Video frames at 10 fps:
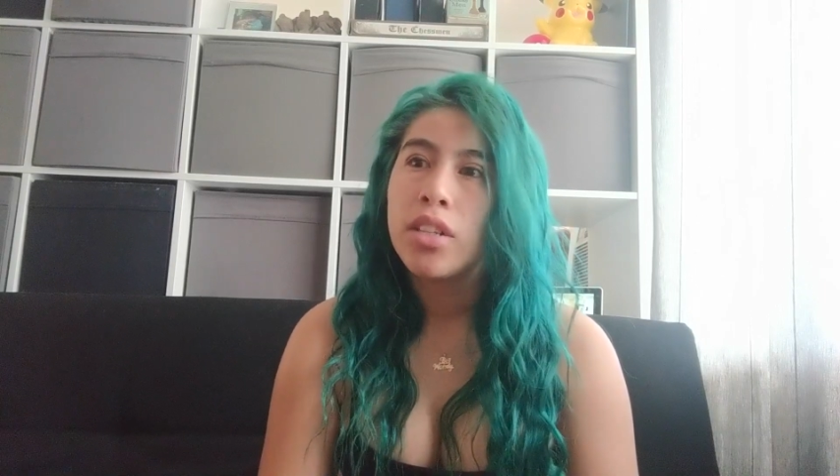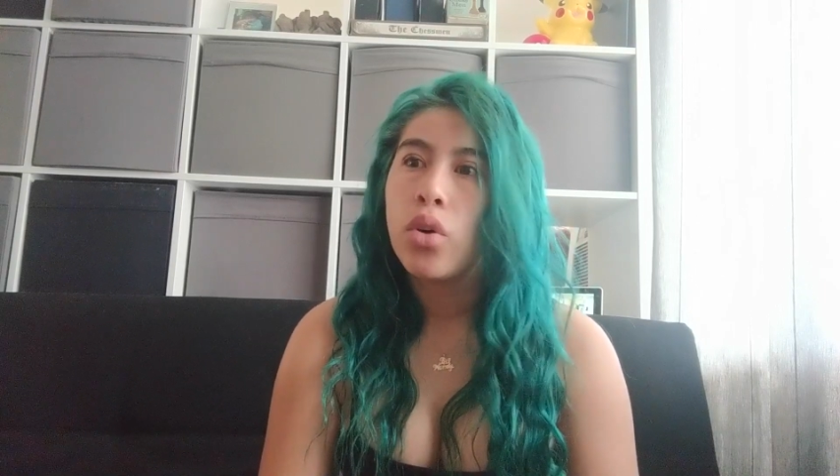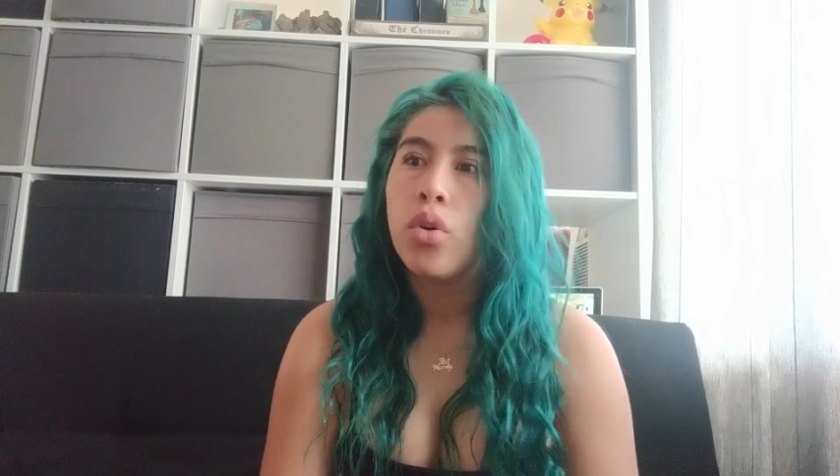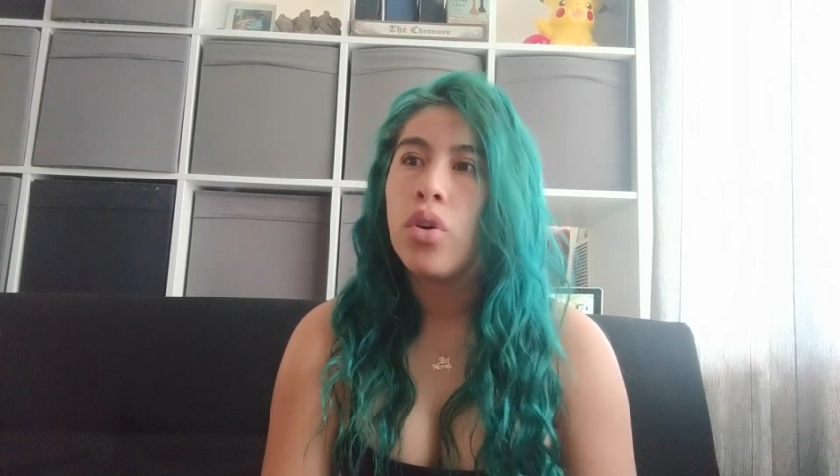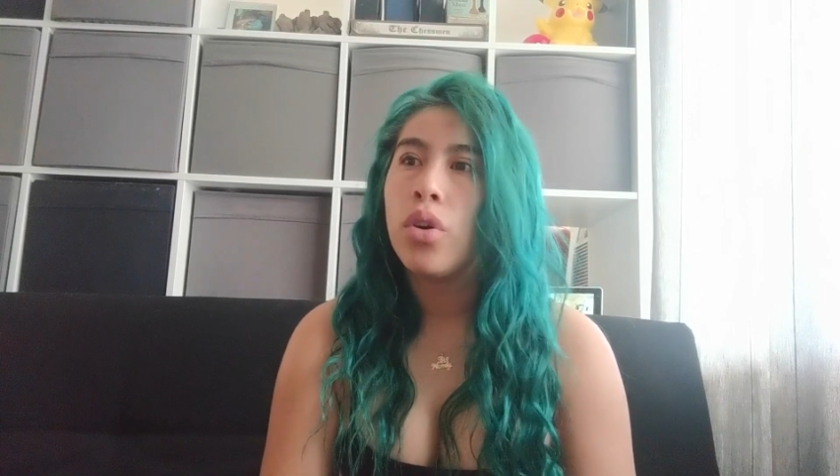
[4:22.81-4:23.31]

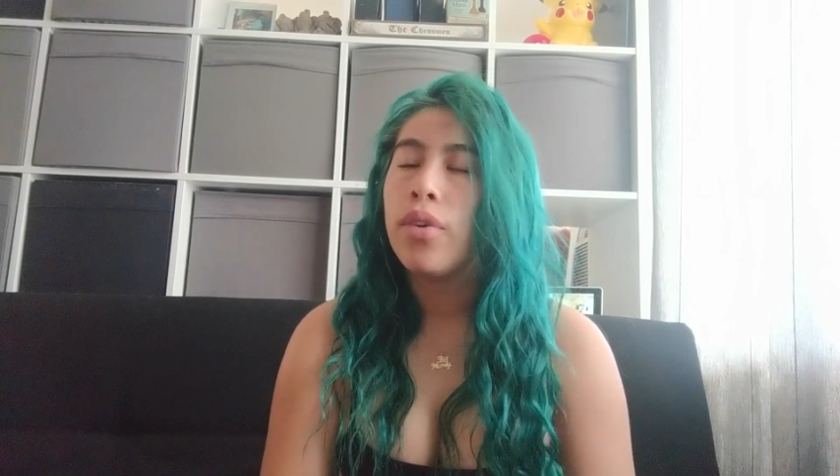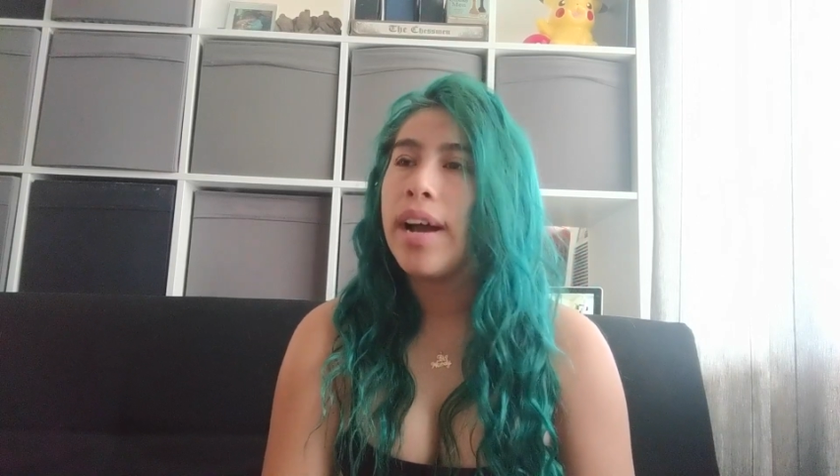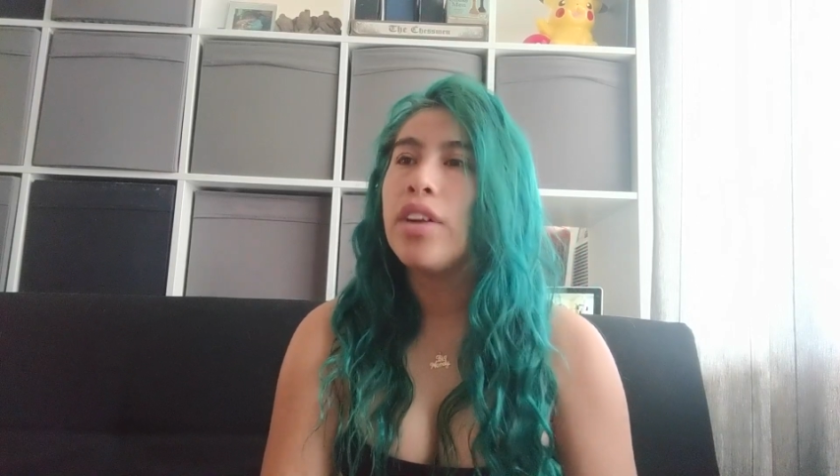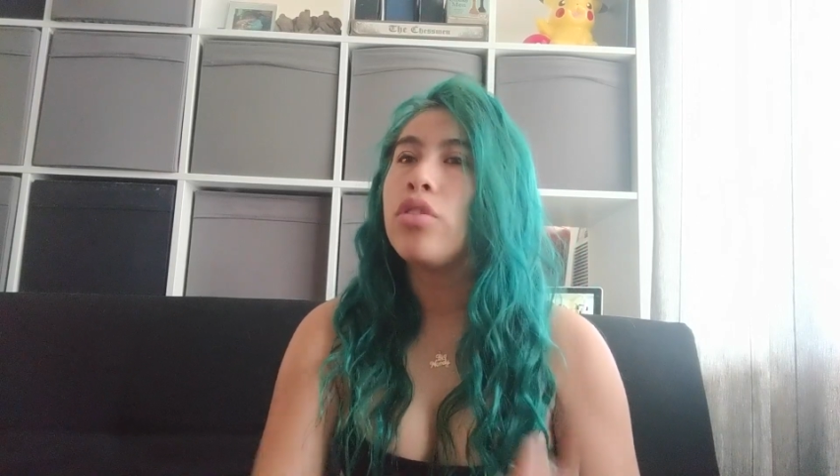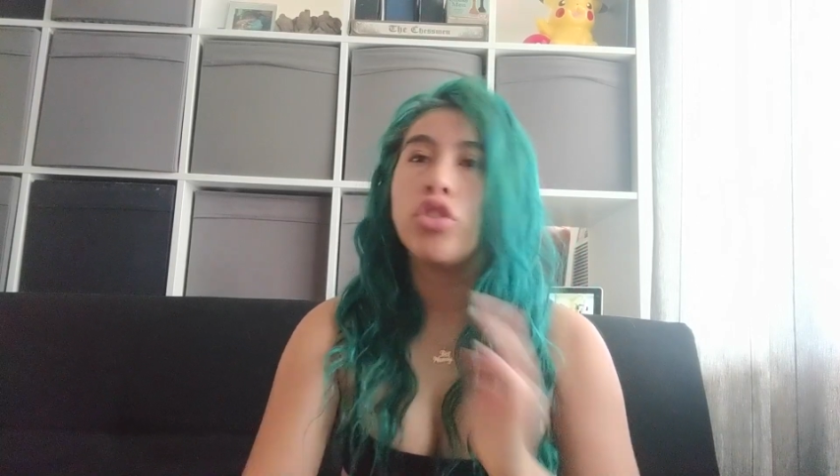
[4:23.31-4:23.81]
or
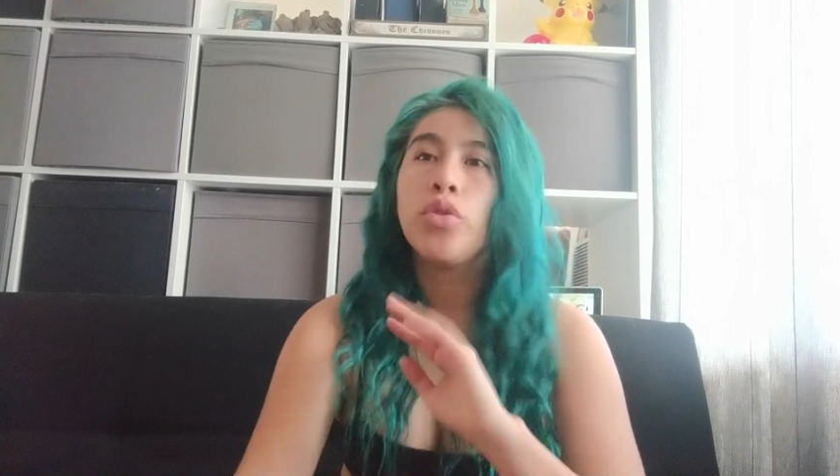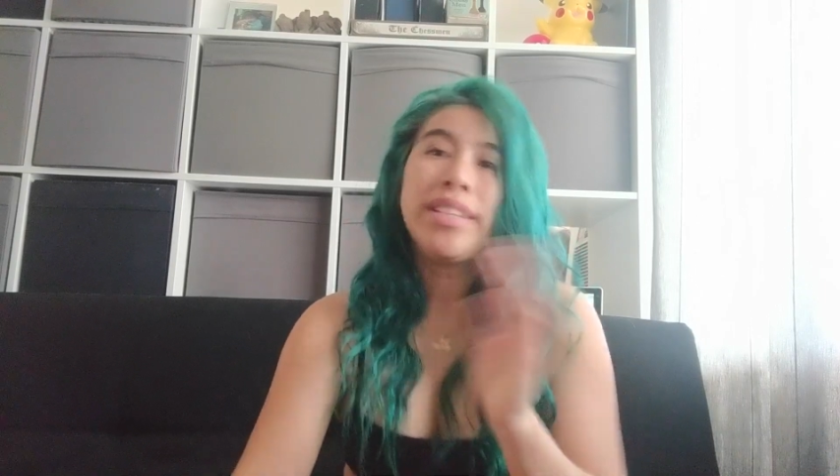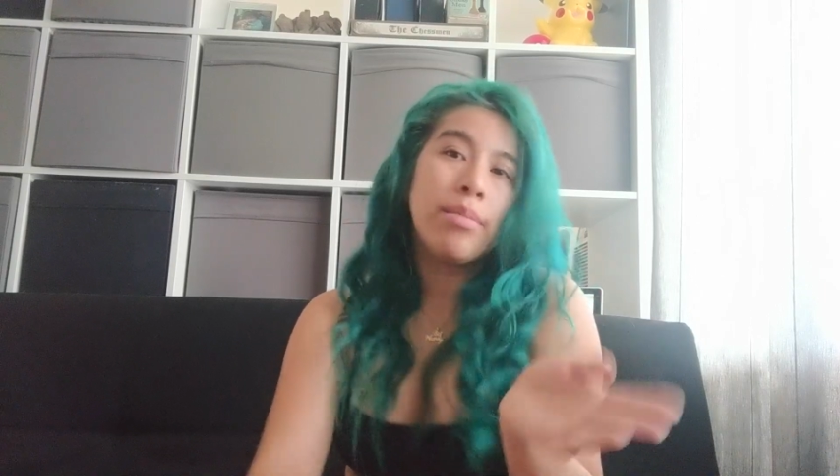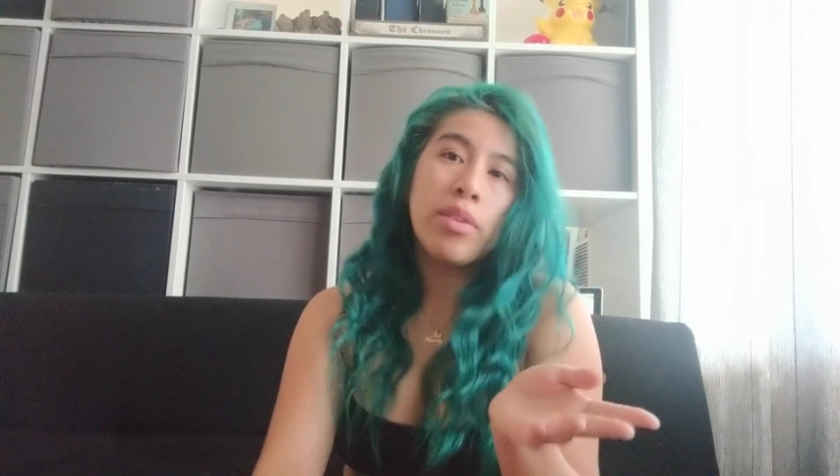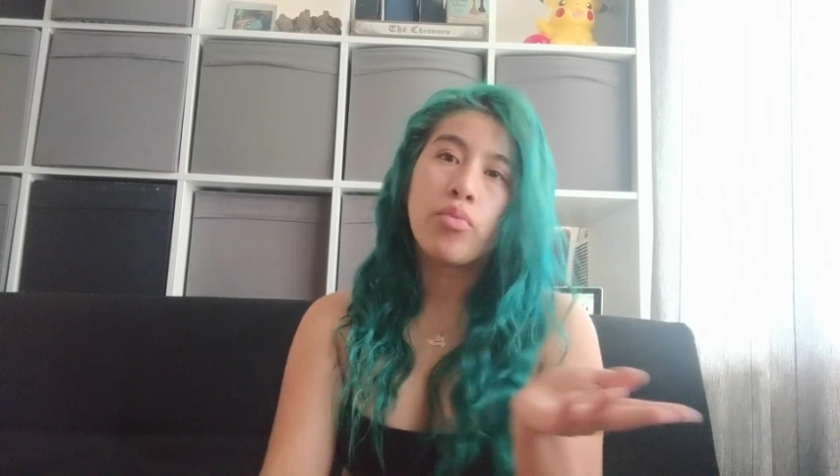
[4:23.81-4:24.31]
I don't know, doing
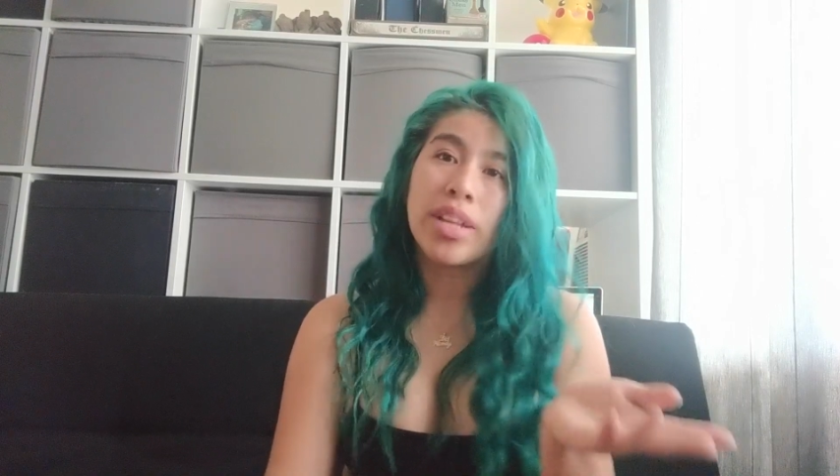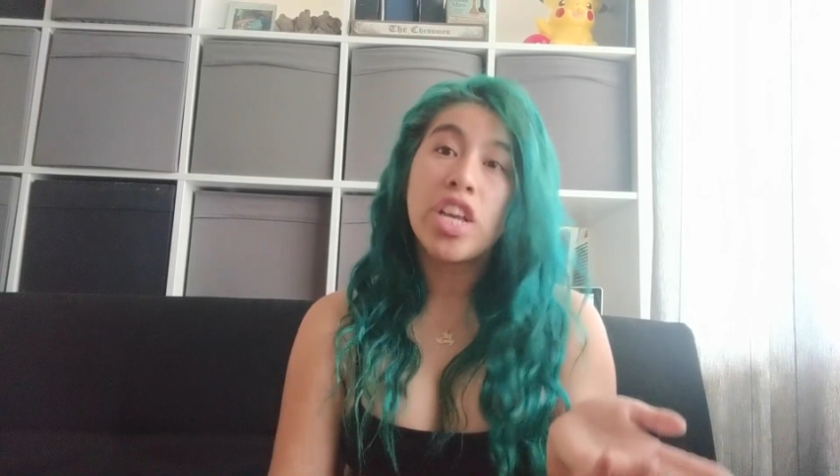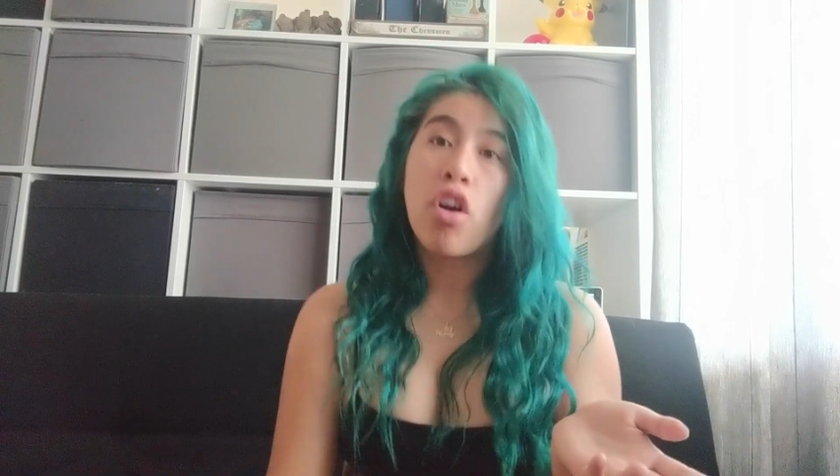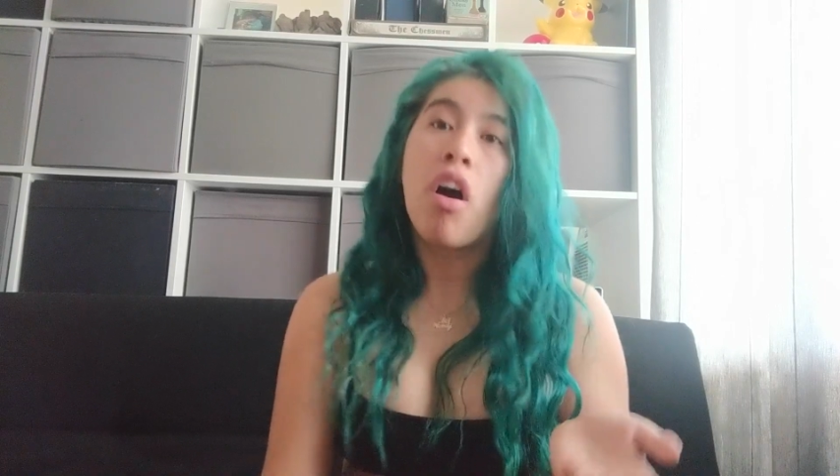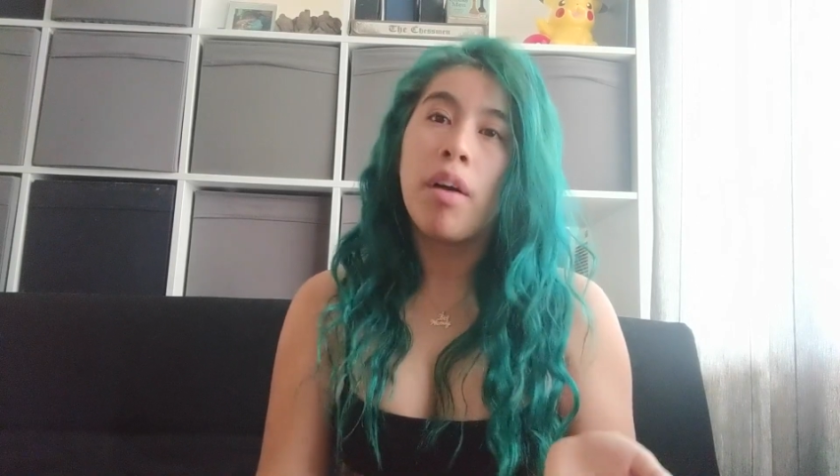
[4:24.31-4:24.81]
something really
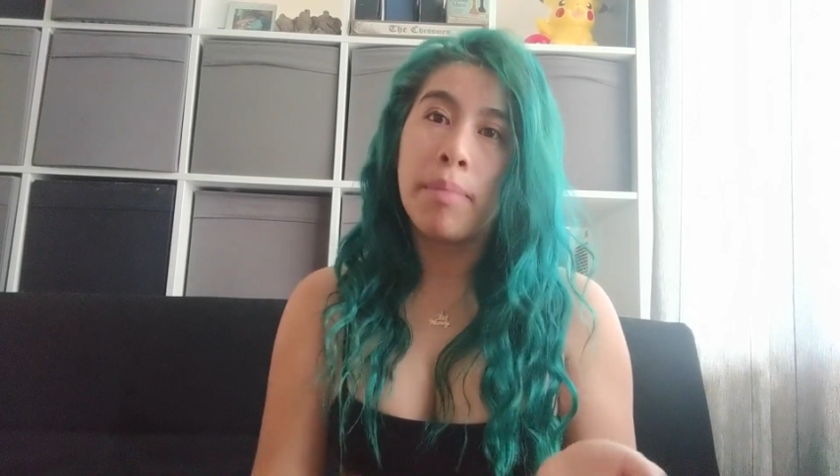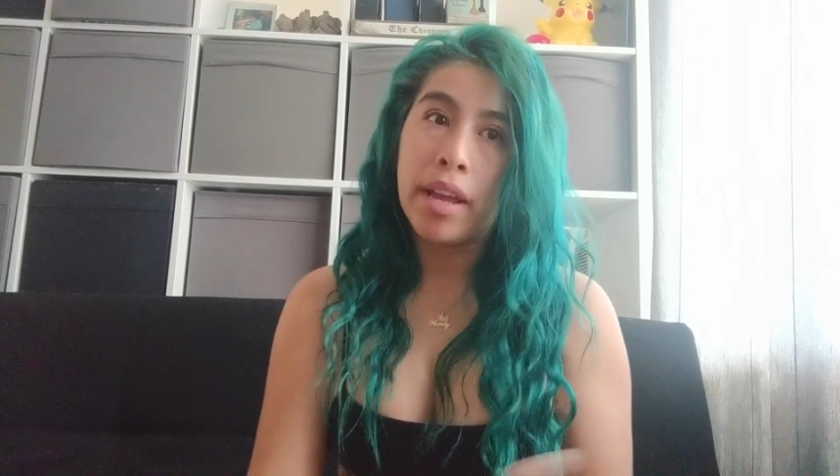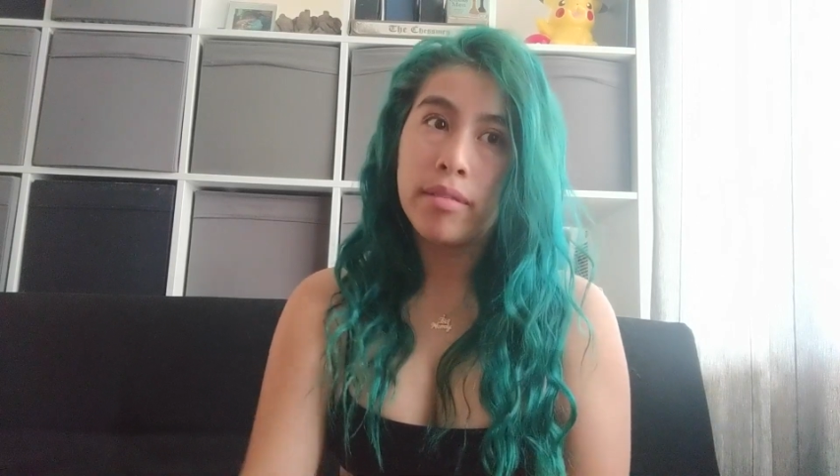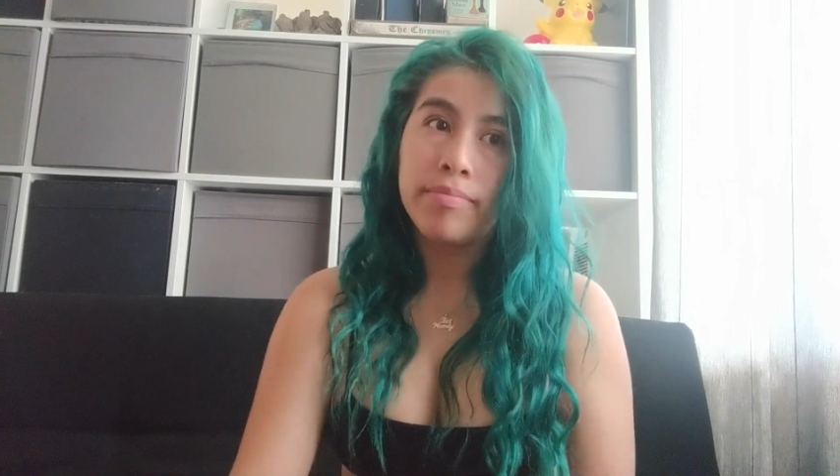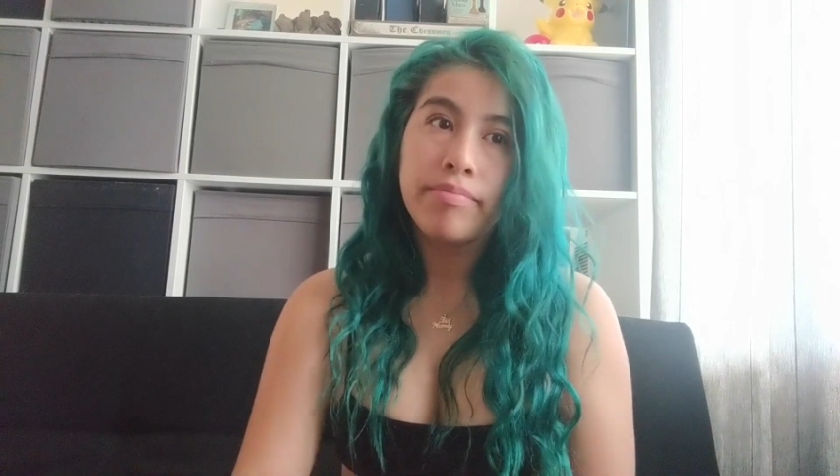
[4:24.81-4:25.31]
calming,